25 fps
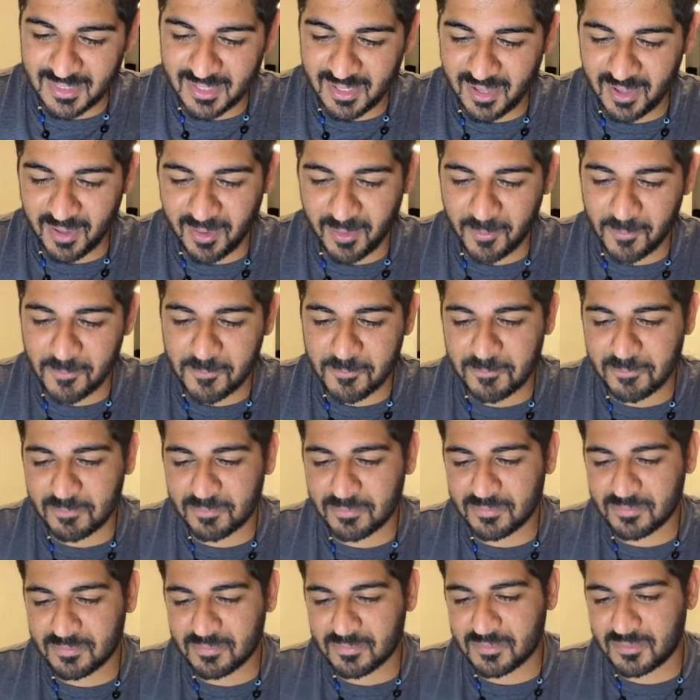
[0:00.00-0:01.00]

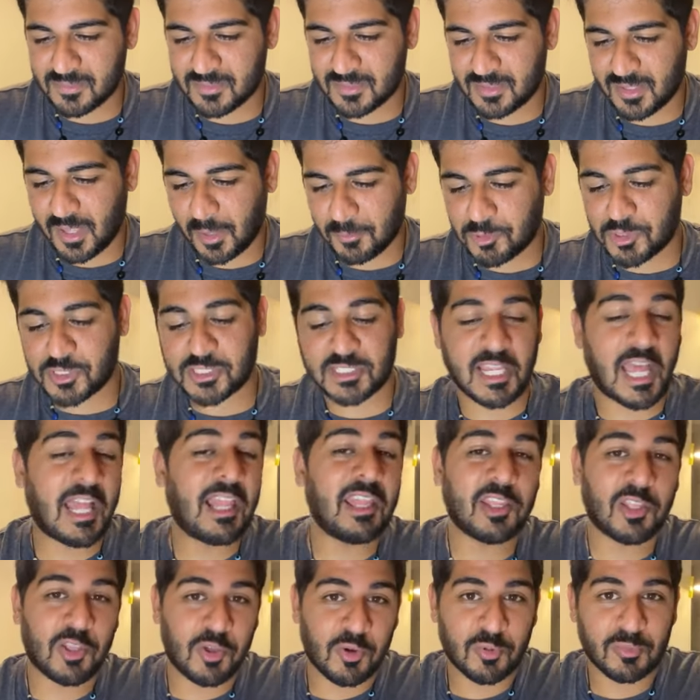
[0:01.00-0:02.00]
I'm just
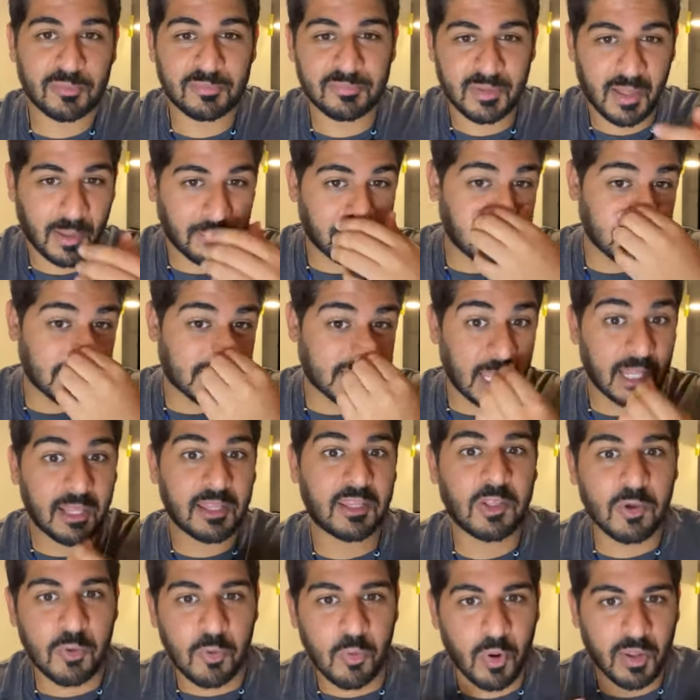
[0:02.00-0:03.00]
telling
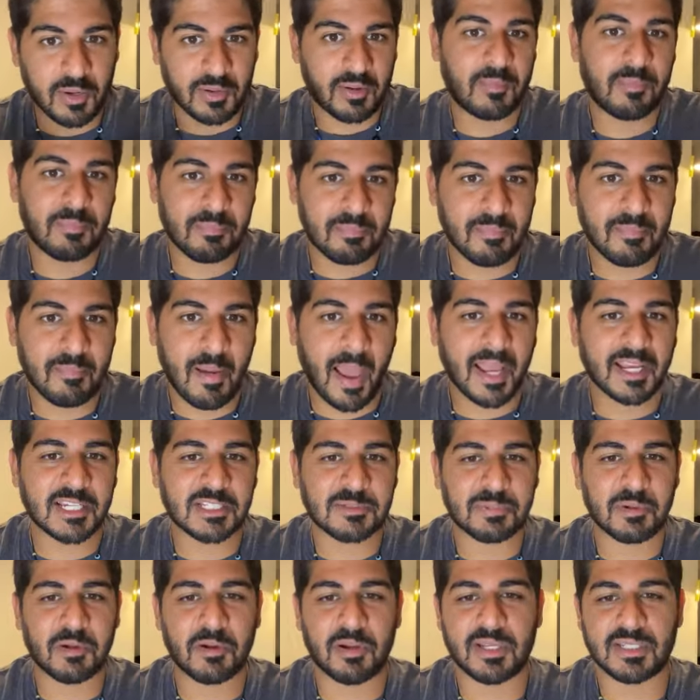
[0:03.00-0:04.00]
you what my
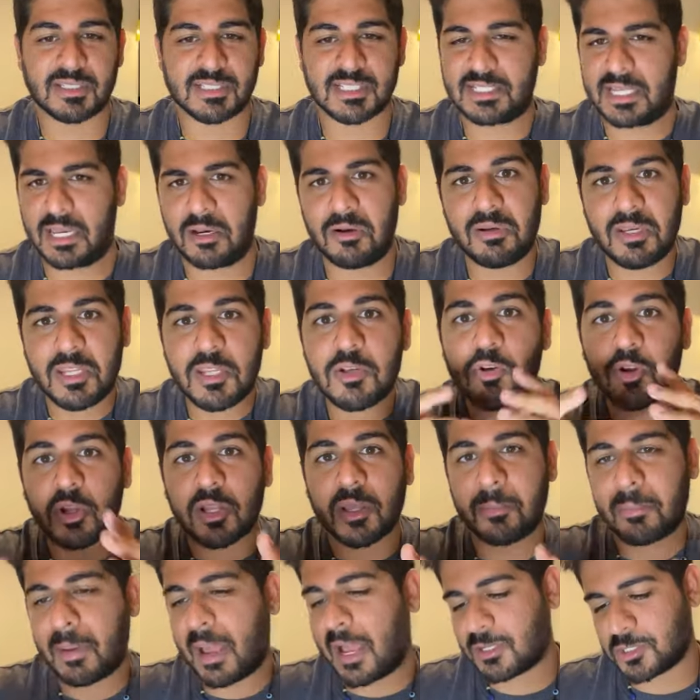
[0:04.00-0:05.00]
experience is. I don't need your
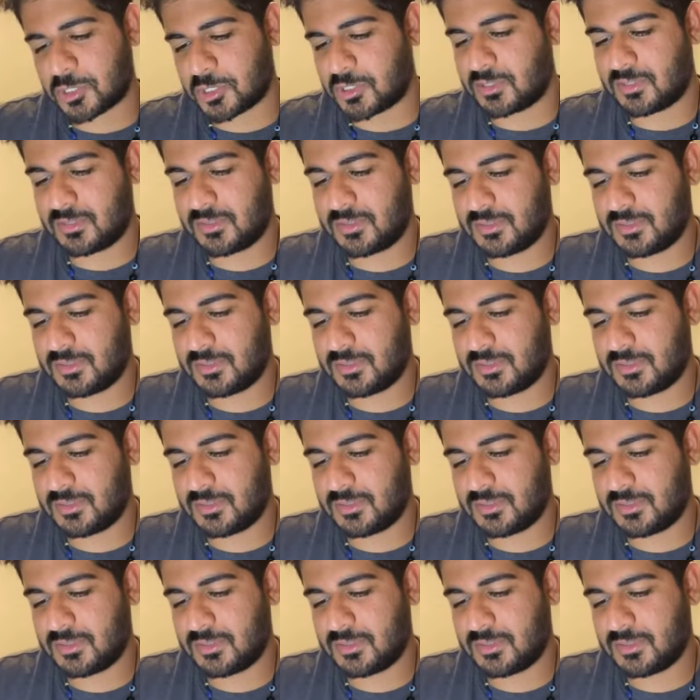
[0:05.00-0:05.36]
compassion.